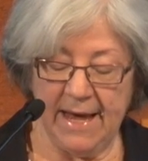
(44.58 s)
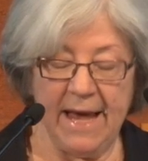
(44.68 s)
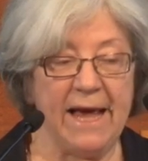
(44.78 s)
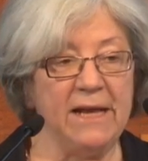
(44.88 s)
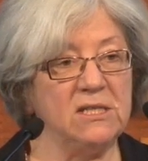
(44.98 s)

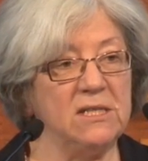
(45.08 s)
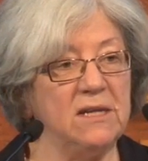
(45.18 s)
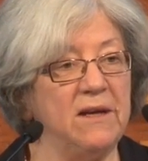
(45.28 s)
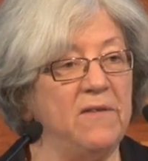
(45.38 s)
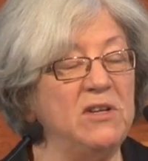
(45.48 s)
And
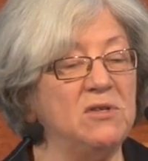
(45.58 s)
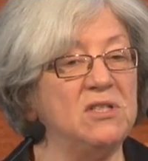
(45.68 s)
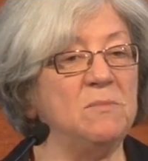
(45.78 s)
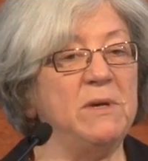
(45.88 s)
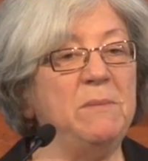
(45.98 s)
of
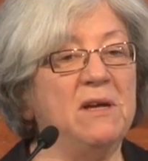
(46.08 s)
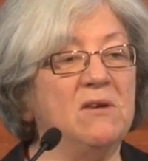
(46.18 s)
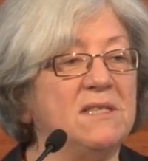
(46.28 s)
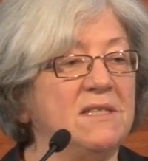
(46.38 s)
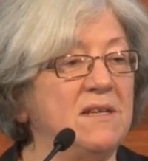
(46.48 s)
interest to me,
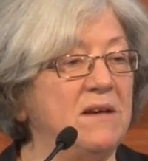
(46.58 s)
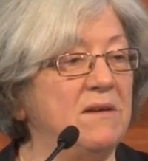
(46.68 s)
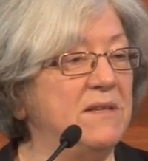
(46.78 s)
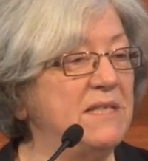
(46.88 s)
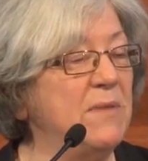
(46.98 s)
because
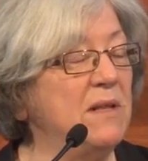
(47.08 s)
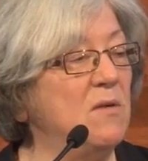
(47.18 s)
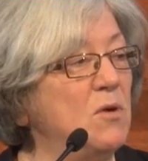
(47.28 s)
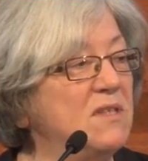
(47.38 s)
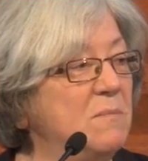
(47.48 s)
something
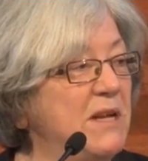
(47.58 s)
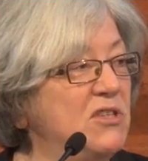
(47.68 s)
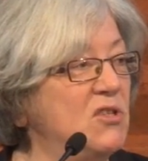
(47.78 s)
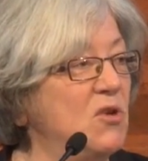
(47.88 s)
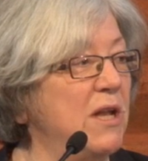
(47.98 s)
that wasn't
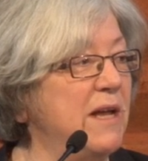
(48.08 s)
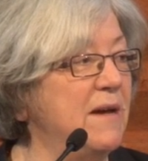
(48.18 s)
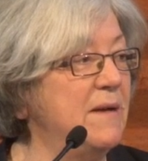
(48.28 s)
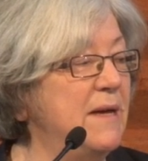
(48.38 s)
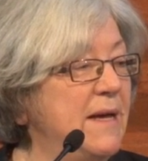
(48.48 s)
mentioned
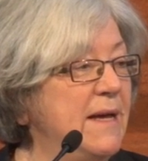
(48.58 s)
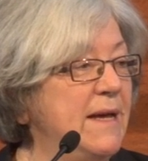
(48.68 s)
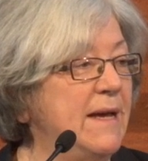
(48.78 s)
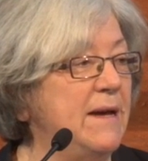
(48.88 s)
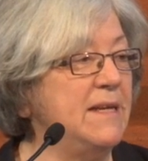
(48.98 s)
earlier
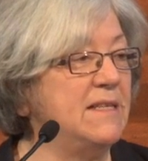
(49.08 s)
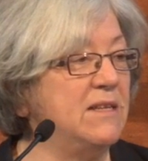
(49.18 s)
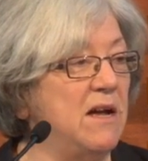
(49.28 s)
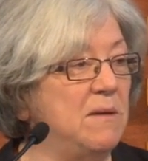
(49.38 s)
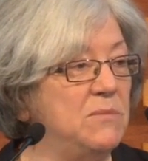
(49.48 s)
is
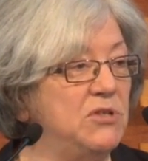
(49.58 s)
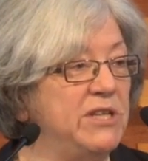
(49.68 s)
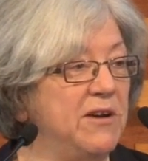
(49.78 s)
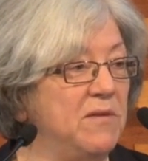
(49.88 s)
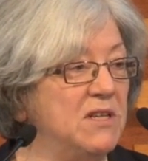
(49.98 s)
that I'm
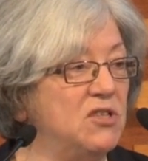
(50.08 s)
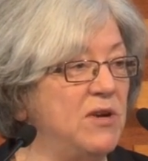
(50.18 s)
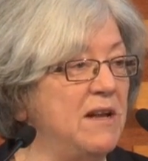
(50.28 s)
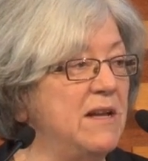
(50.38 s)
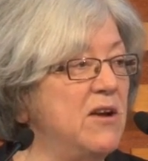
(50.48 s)
chair of the
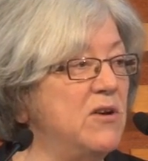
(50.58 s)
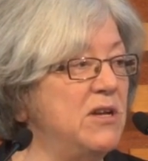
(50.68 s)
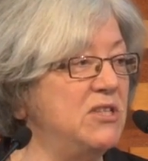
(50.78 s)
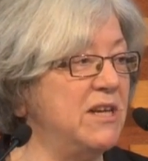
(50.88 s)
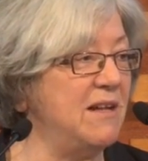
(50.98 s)
Australian
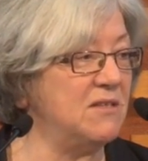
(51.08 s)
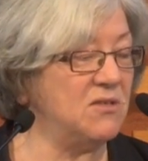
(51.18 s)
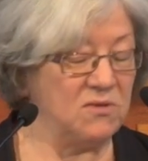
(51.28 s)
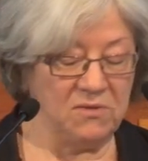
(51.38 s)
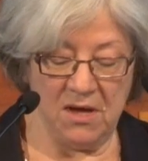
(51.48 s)
Heritage
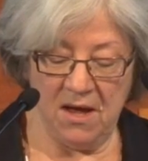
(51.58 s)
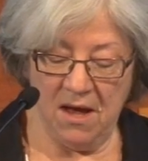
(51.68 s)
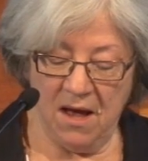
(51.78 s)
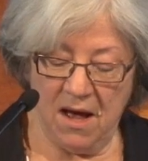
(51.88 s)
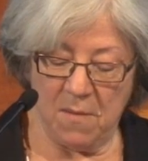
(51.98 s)
Council.
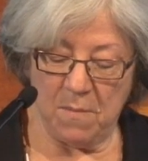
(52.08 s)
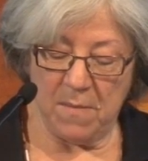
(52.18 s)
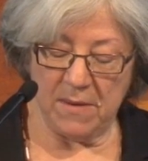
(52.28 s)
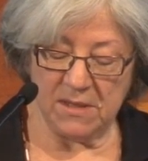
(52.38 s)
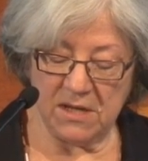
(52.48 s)
Sir
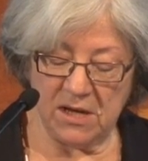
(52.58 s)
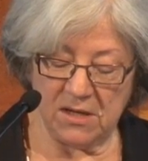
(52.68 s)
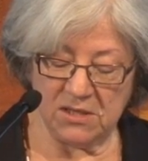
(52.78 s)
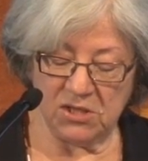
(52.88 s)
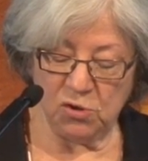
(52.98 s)

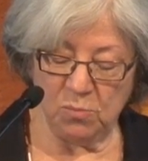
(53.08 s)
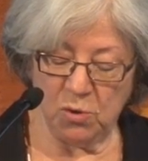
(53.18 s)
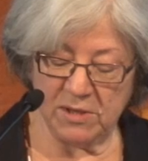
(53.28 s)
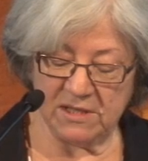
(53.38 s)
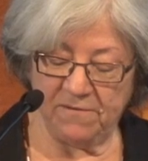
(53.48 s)

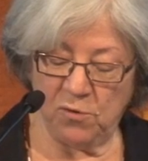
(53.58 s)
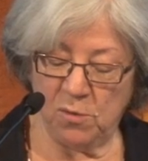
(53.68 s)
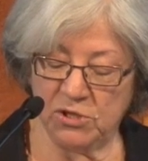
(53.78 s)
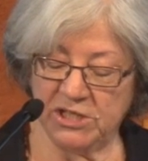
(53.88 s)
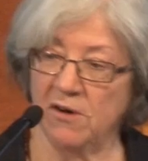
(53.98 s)
Tumu is the
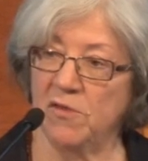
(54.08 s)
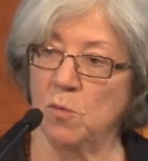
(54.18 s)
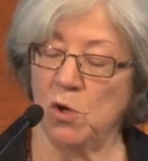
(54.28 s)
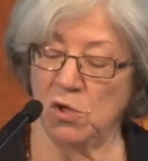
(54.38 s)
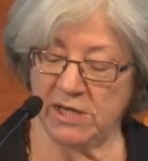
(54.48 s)
former chair of the
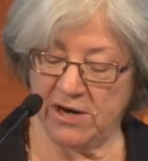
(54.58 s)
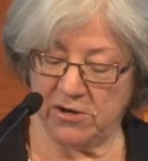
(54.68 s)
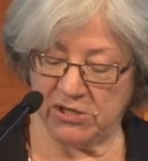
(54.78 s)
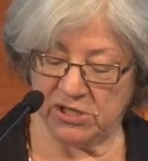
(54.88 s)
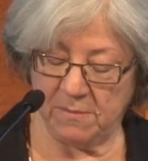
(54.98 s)
World
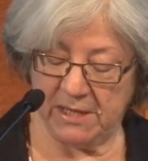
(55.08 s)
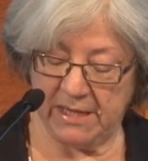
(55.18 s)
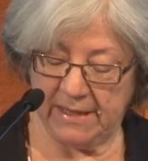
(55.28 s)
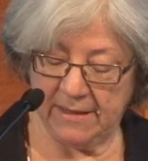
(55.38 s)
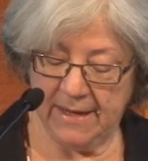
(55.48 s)
Heritage
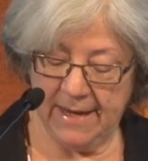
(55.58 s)
Committee